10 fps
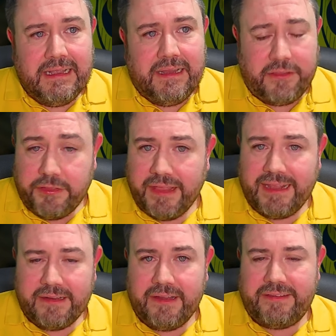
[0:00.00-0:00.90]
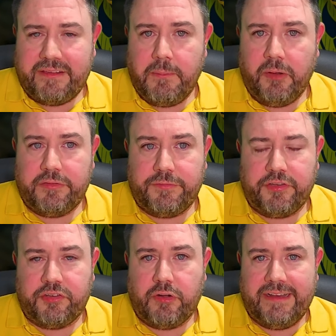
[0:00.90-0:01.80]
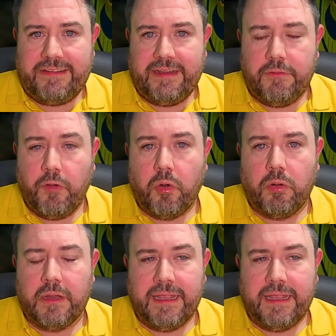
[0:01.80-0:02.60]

the thing that is the most frustrating of all.